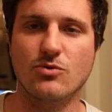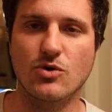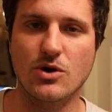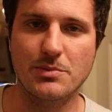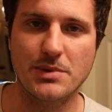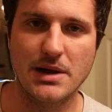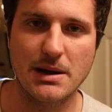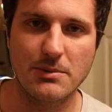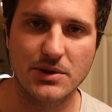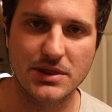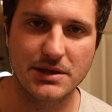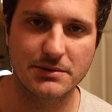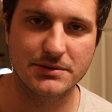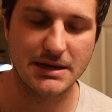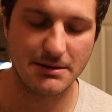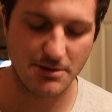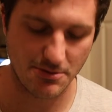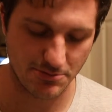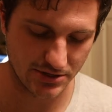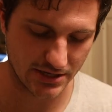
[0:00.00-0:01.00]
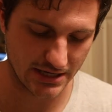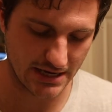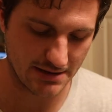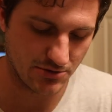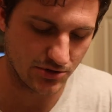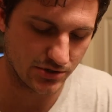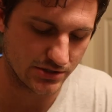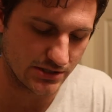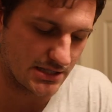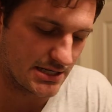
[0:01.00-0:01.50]
warmed up when the time I put the
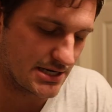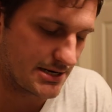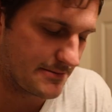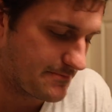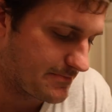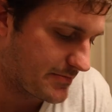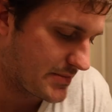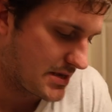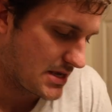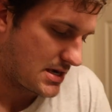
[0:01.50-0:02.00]
chemicals in there.